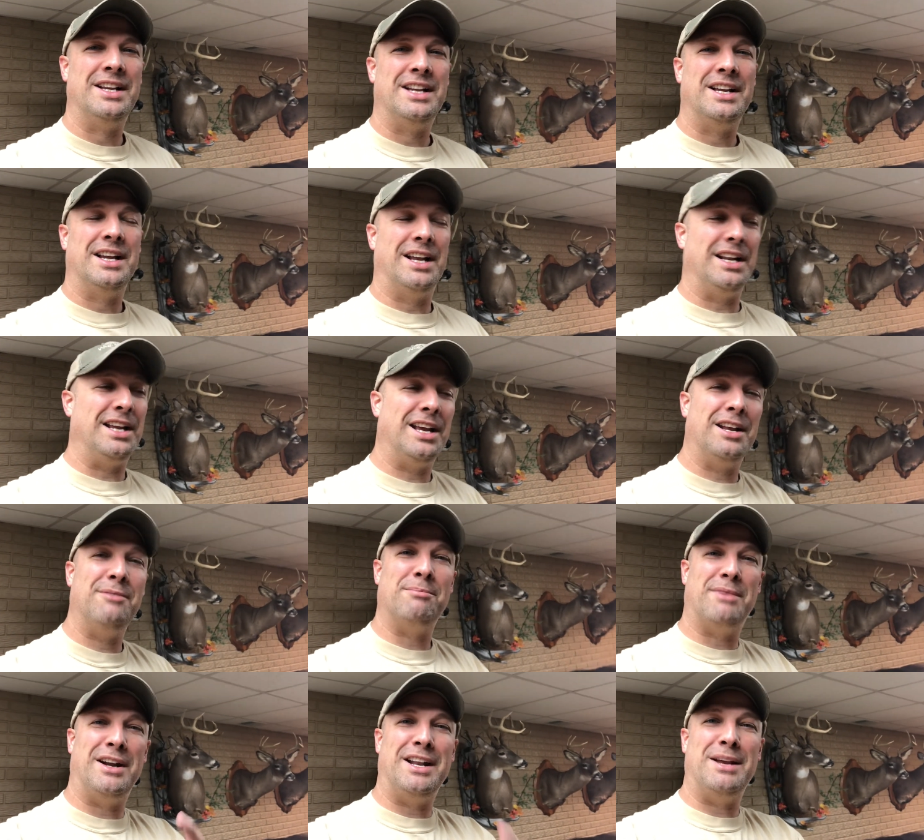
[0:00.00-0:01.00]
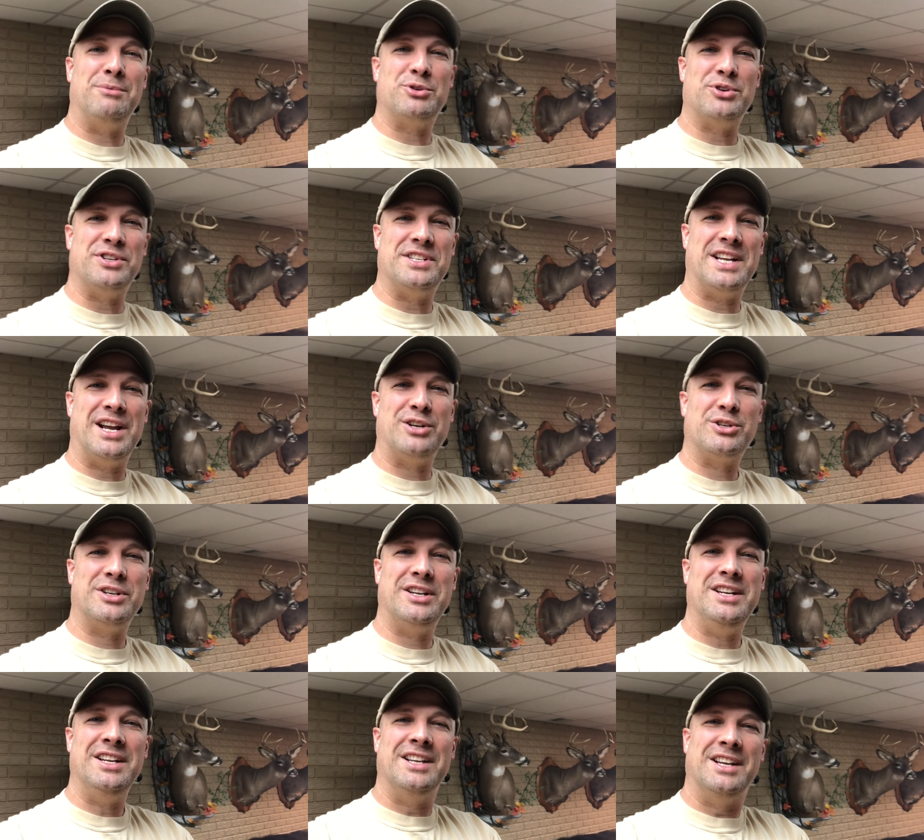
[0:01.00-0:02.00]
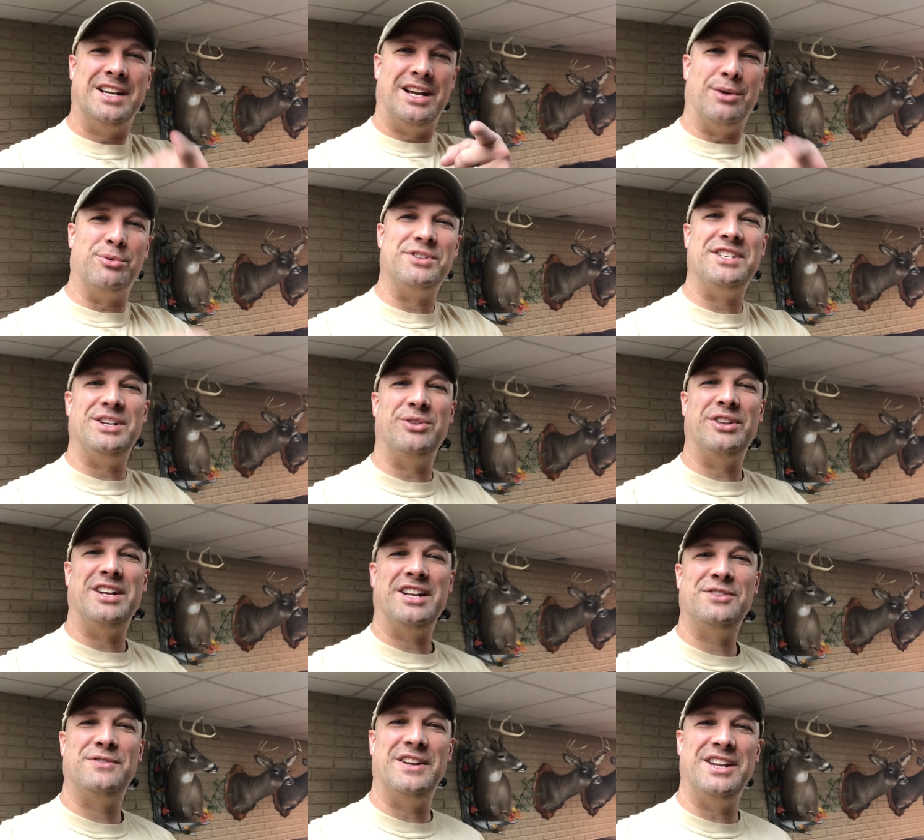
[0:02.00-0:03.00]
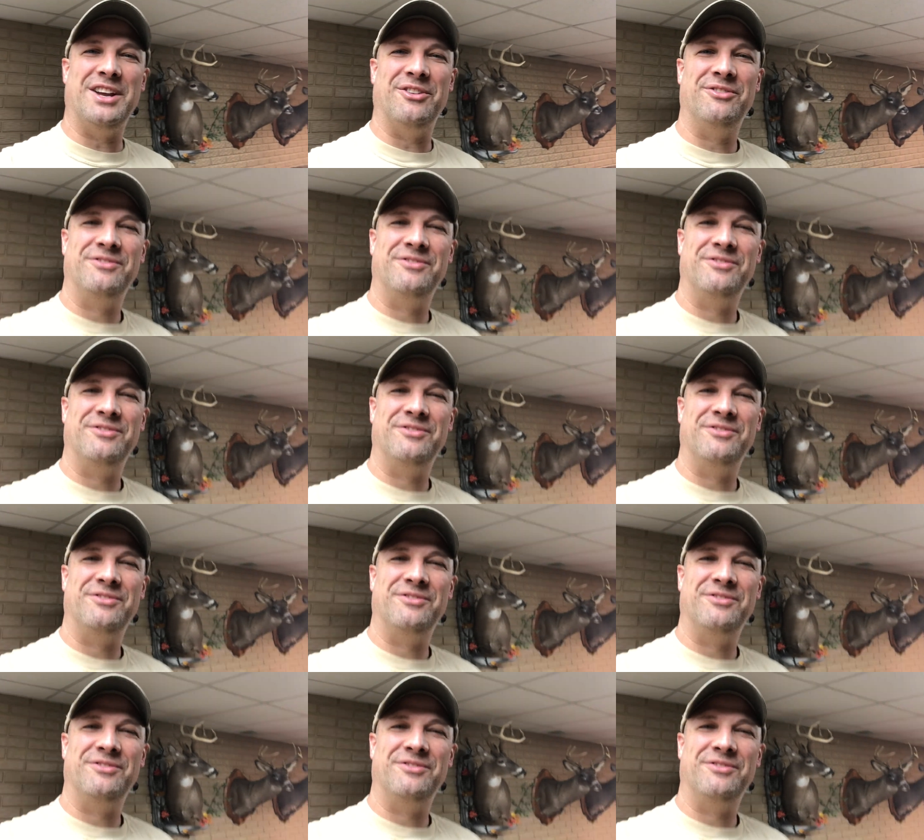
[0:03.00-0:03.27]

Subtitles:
And again, my name's Chris Ashley, and we'll see you on the next video.